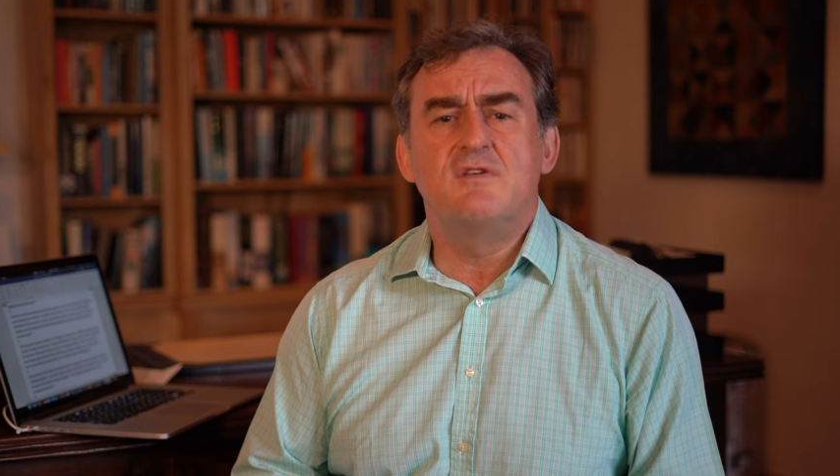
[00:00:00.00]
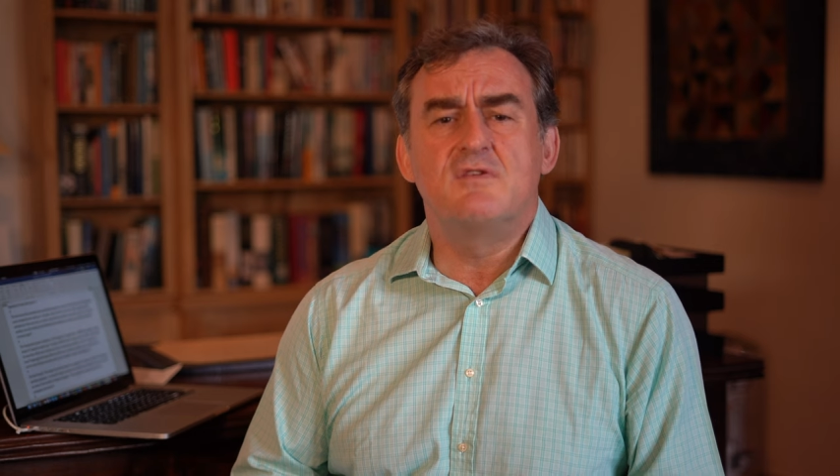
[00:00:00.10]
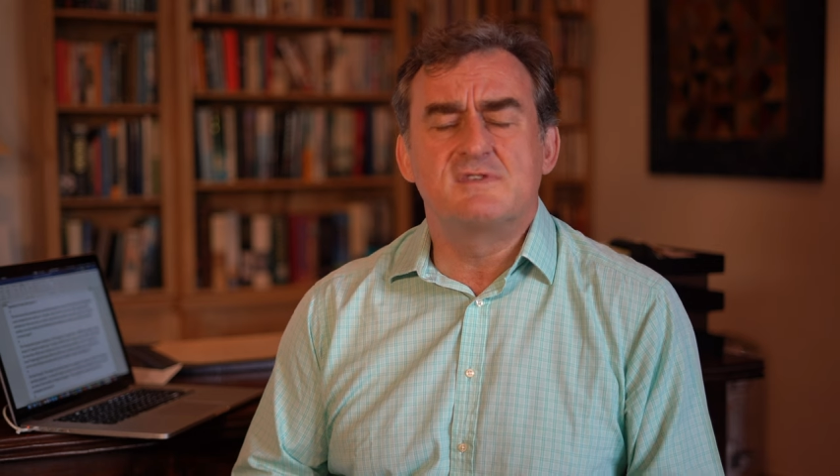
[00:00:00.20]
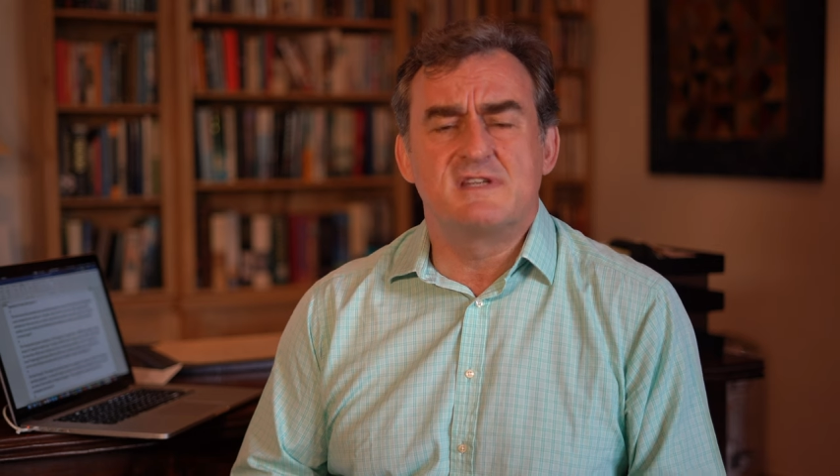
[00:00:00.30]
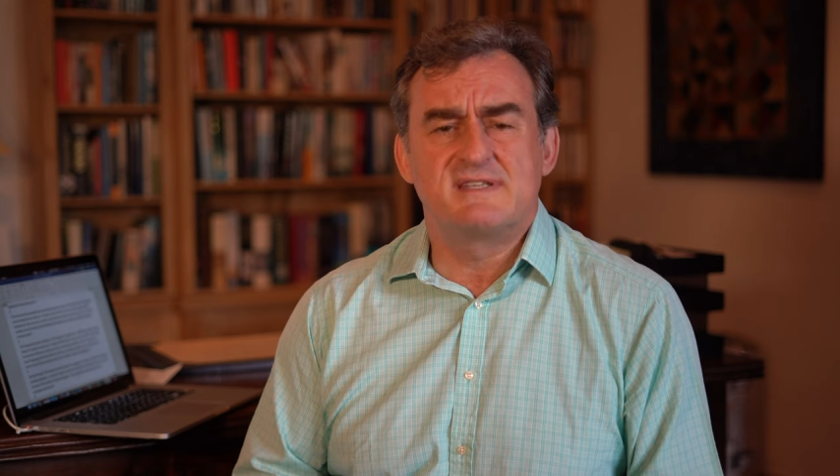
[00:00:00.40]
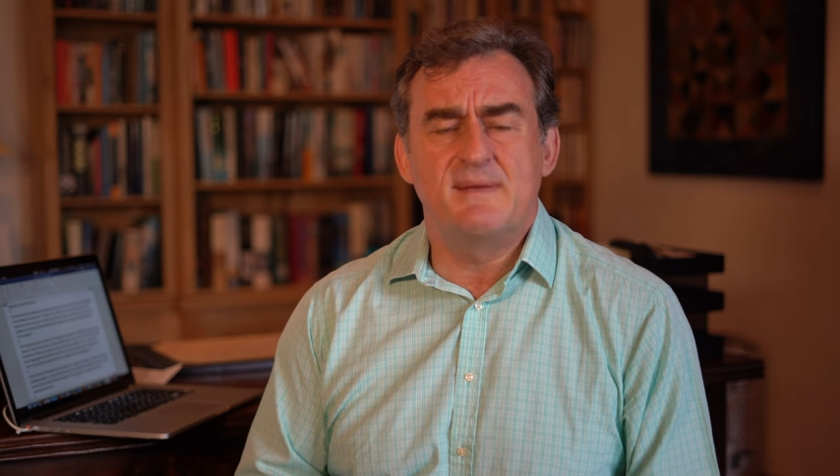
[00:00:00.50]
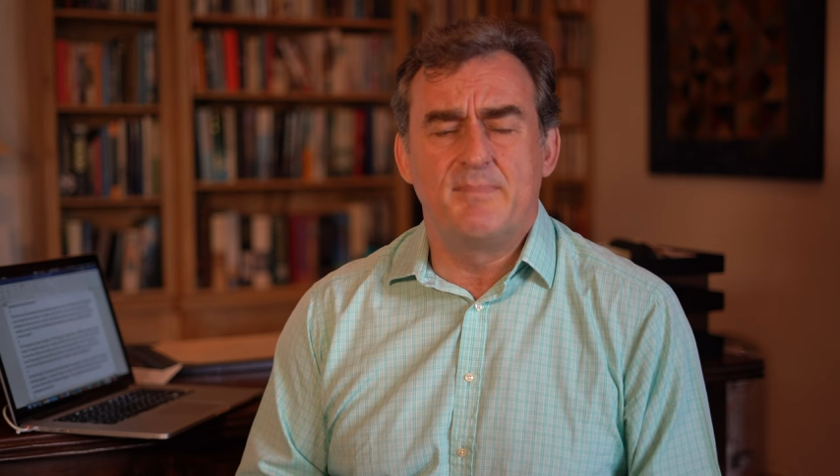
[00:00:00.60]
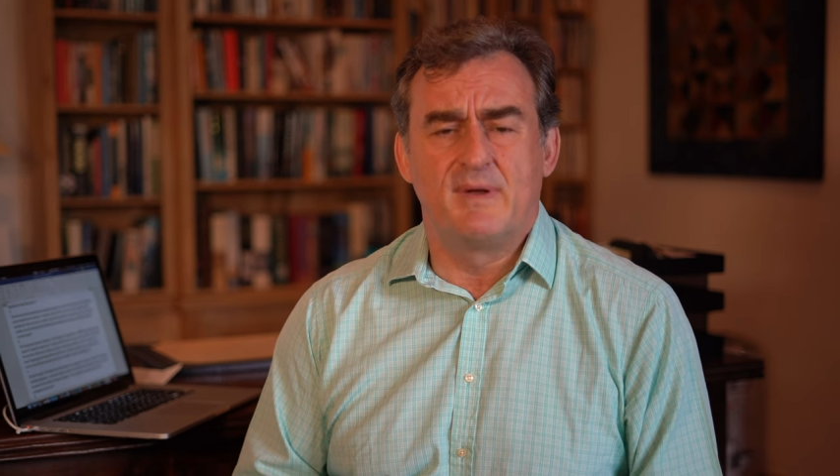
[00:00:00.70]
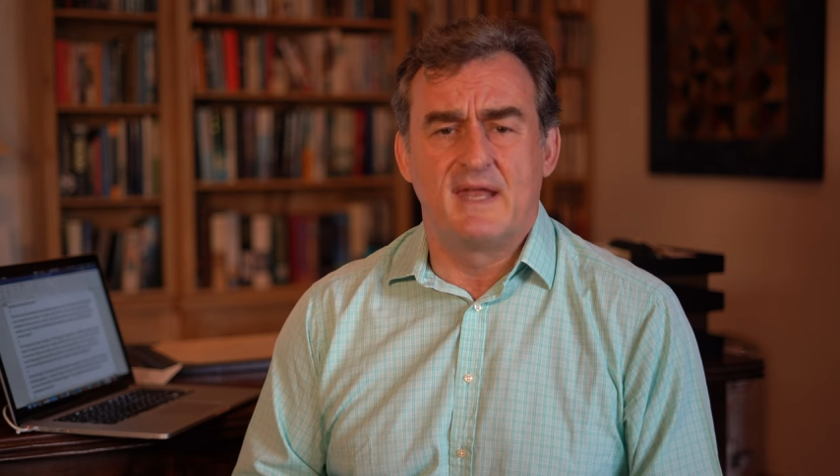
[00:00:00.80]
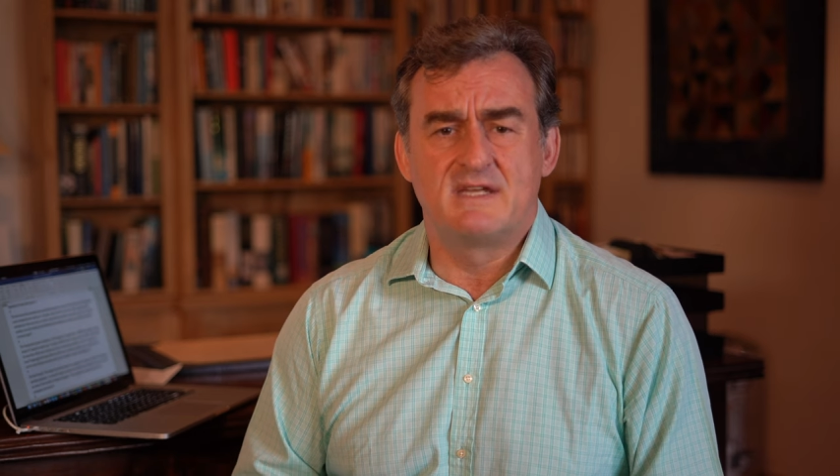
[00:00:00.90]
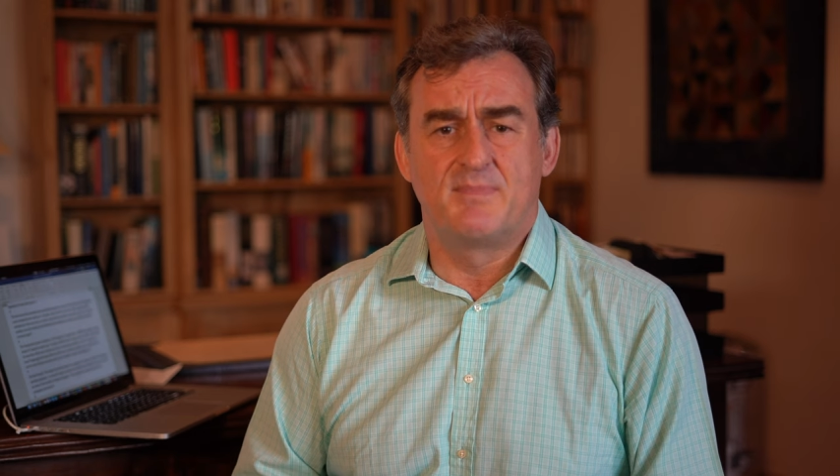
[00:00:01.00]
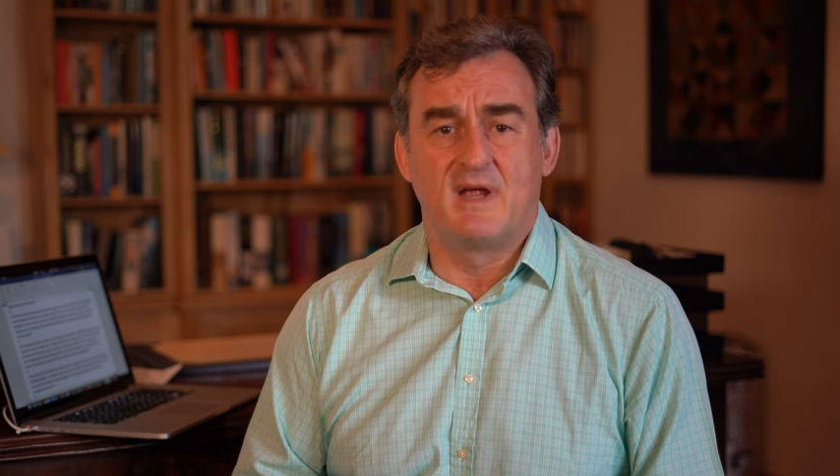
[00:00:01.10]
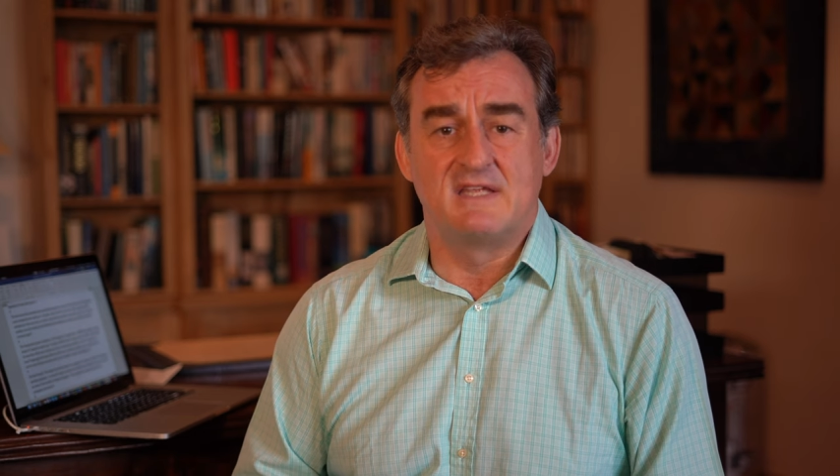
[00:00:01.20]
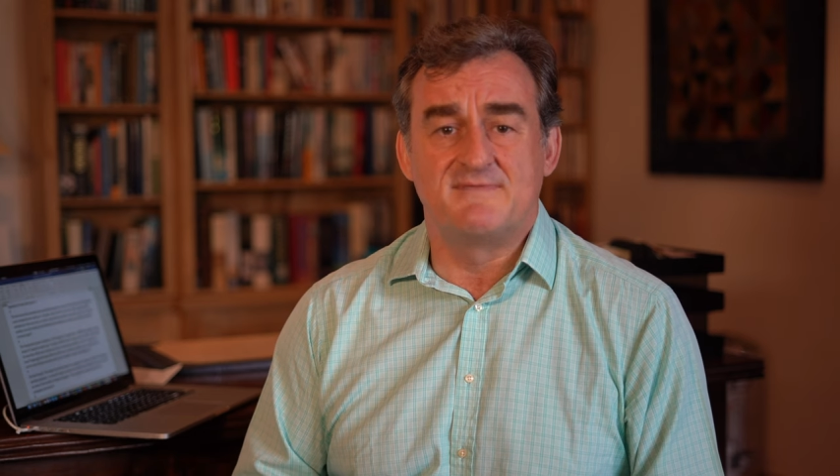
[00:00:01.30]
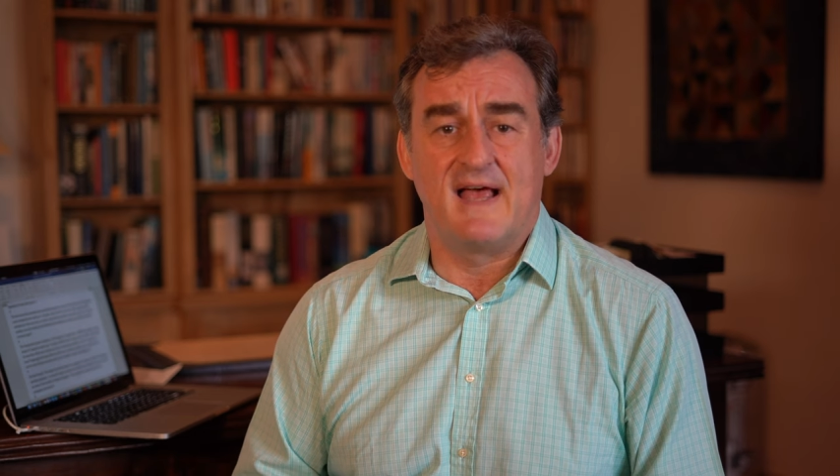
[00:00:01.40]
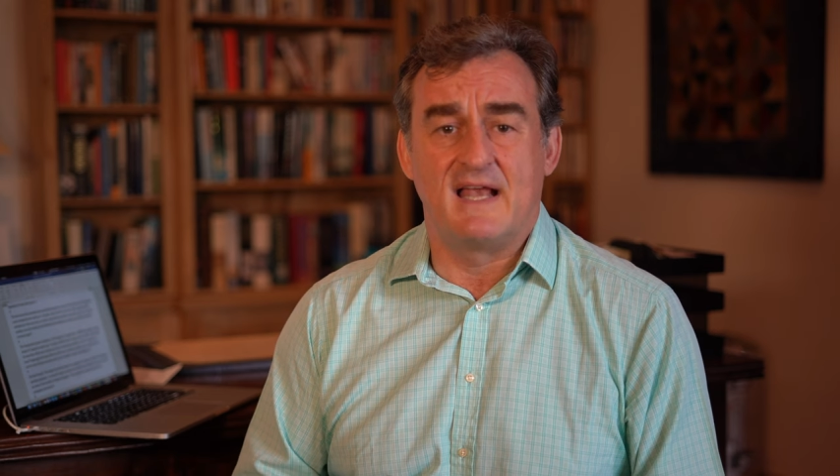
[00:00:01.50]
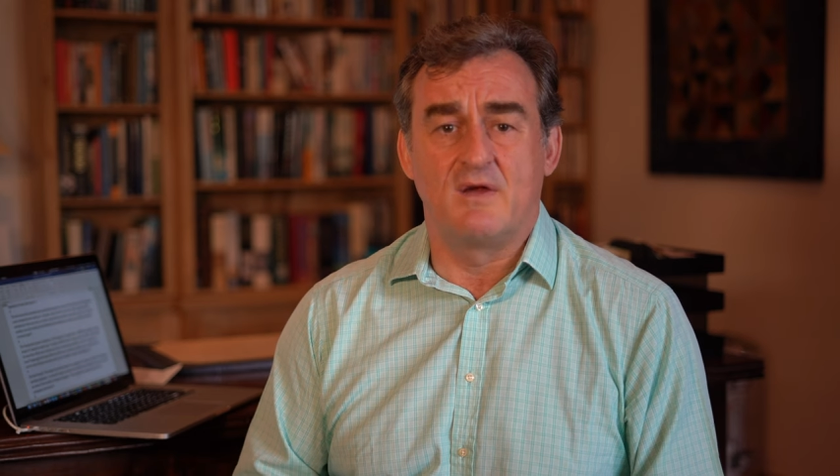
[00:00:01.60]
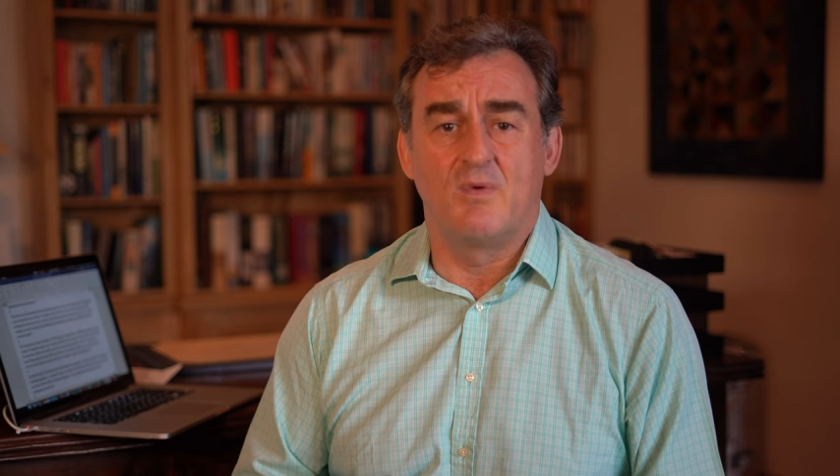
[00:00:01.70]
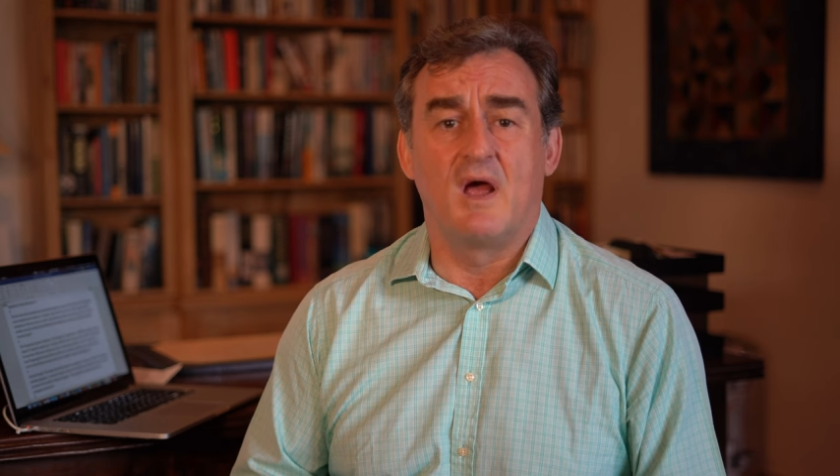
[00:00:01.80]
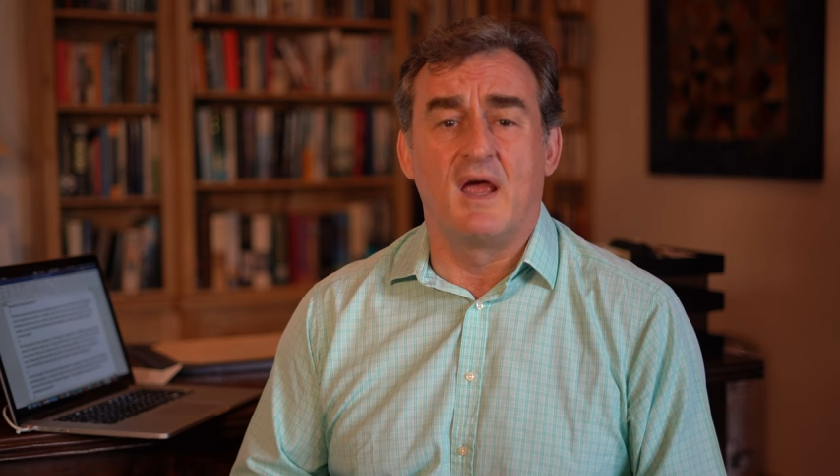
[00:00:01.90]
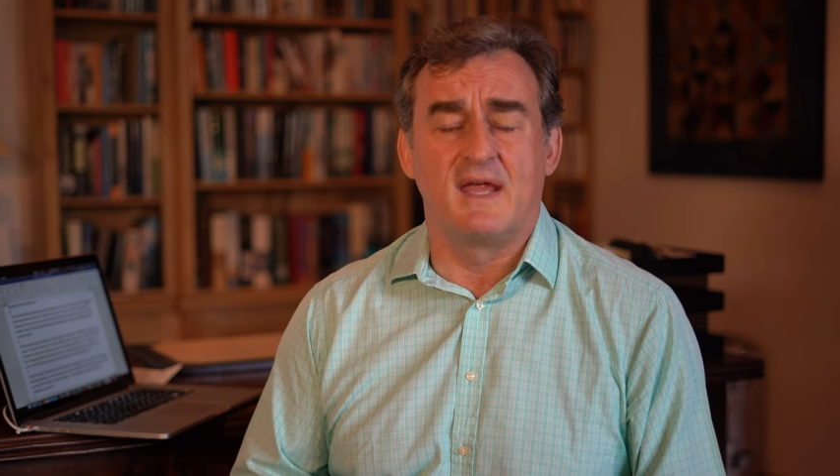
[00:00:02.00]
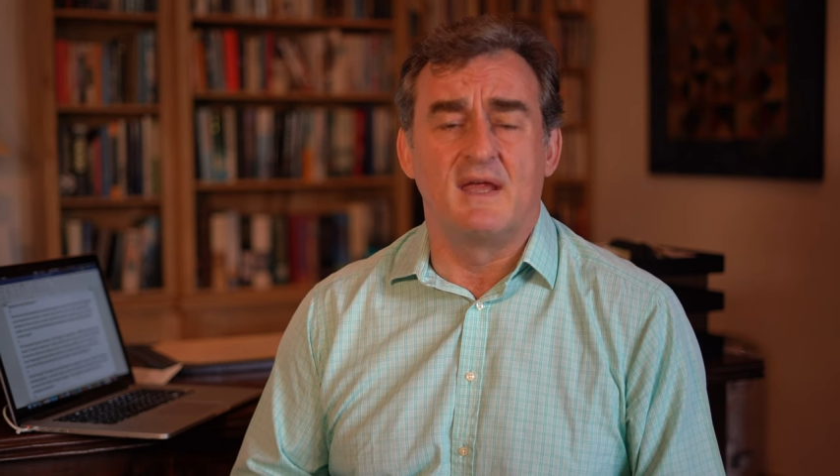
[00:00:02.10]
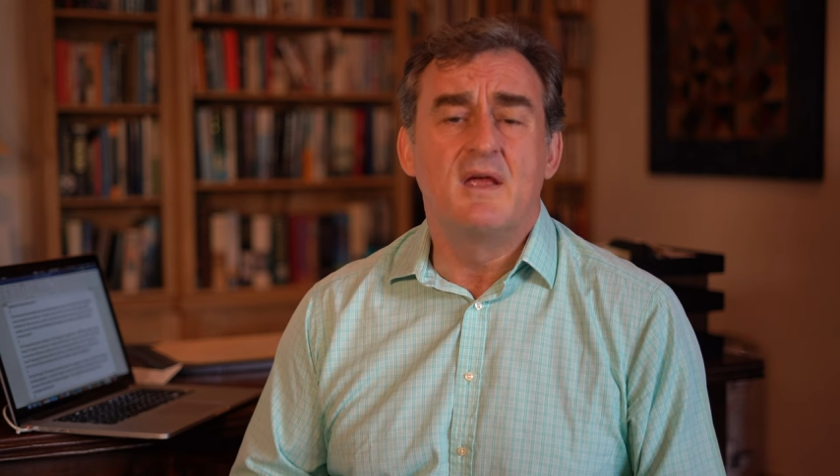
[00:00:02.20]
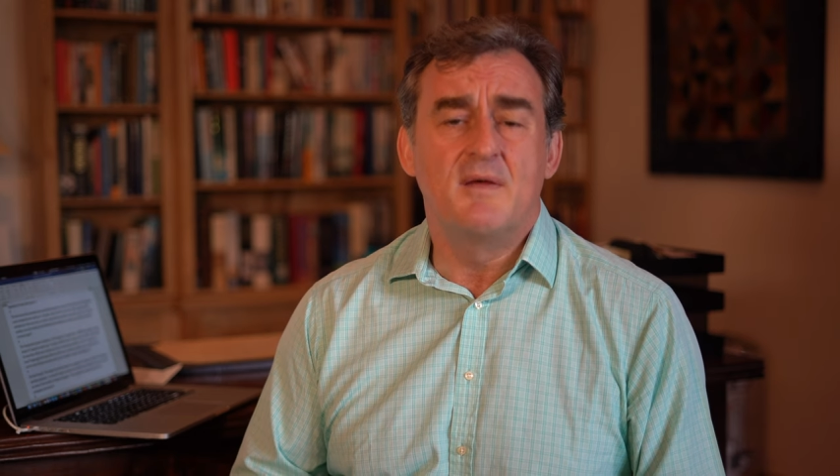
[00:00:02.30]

use a simple enterprise value, i.e.,